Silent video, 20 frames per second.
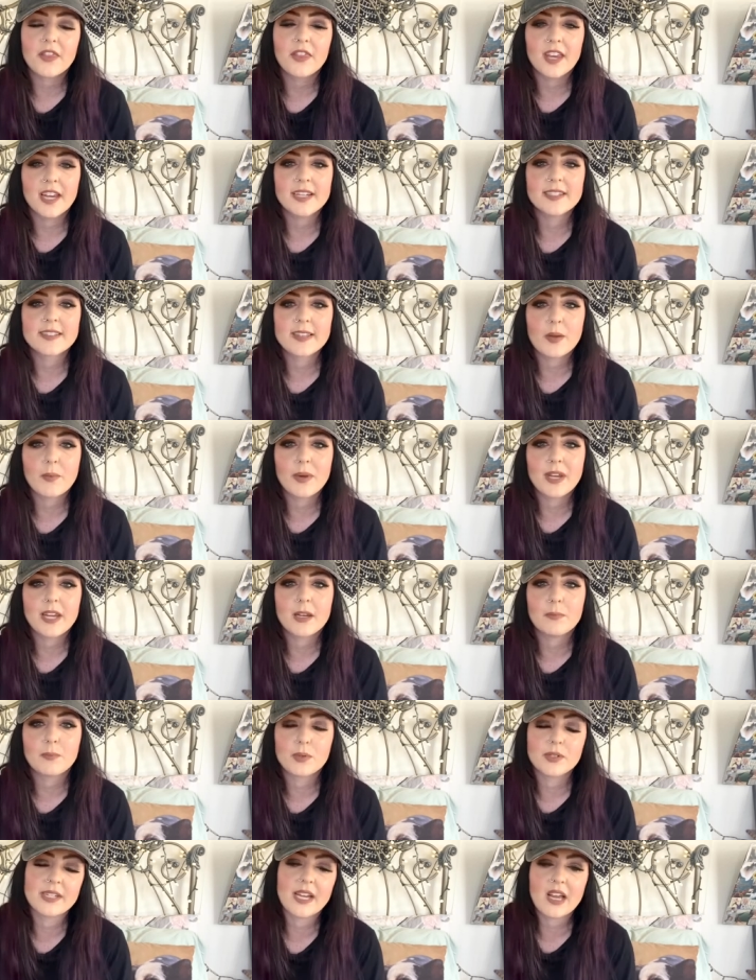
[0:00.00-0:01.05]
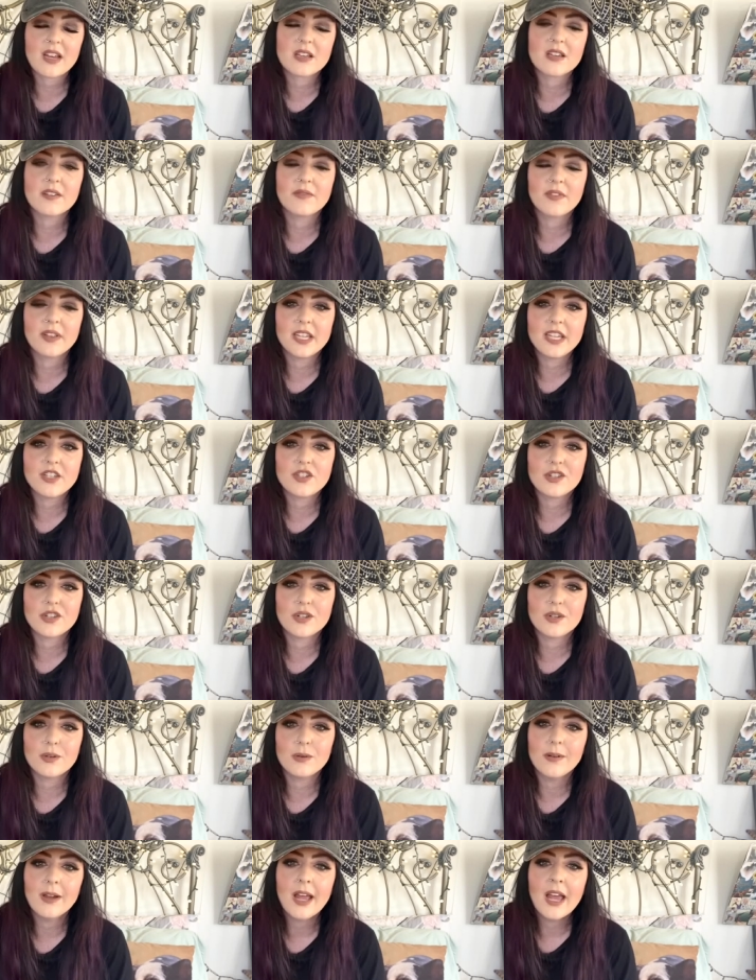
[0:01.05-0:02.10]
things that we can productively
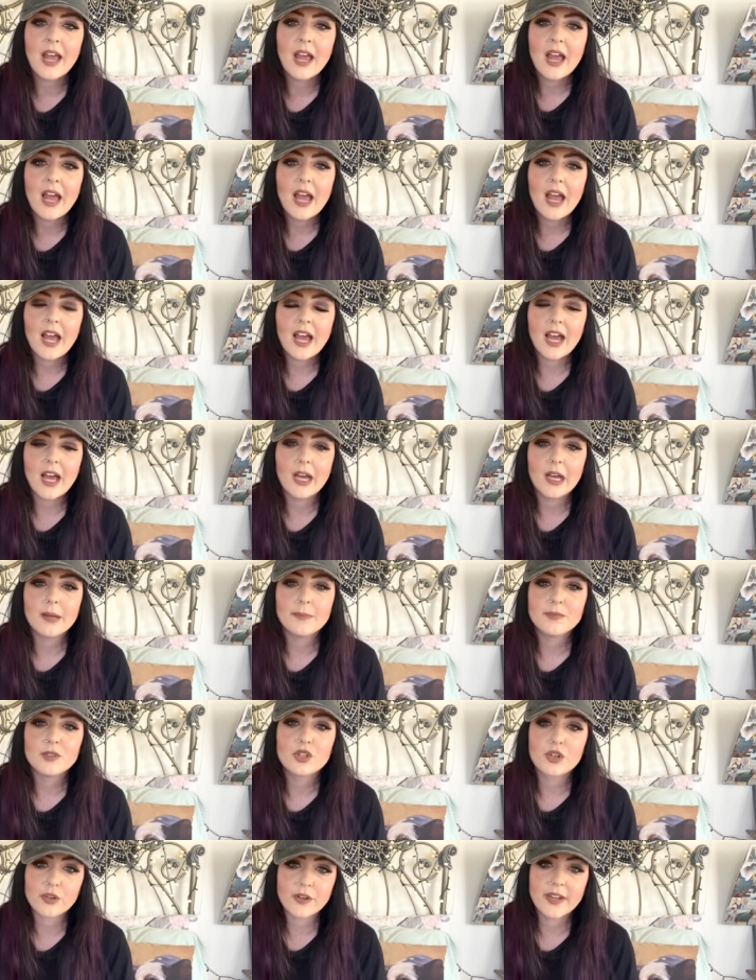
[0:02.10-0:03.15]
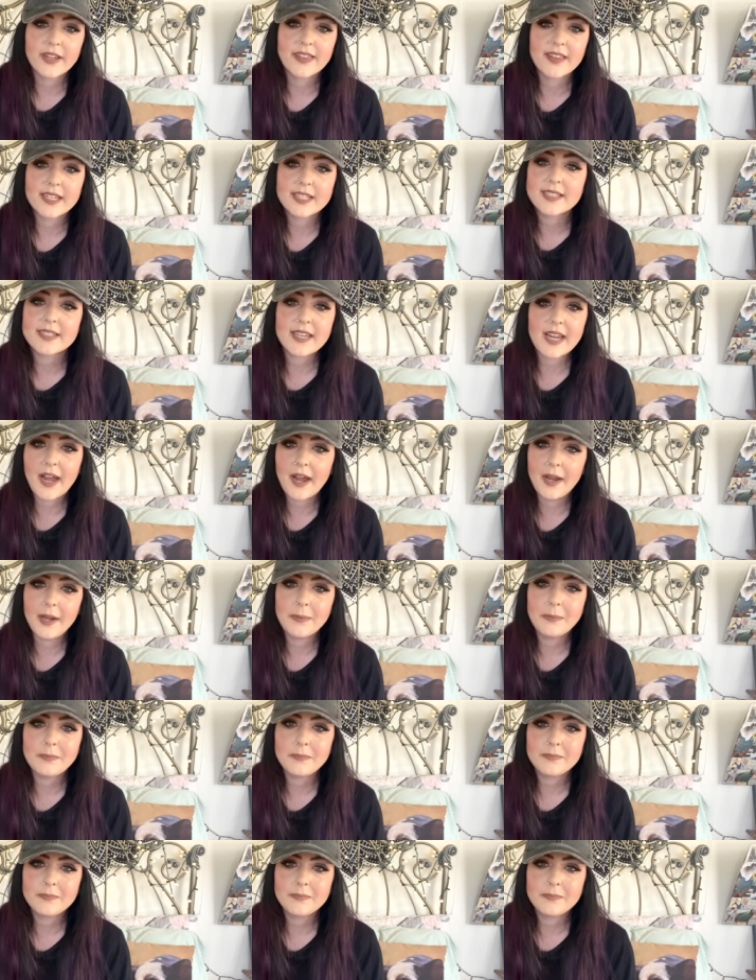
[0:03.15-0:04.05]
do um, during this time.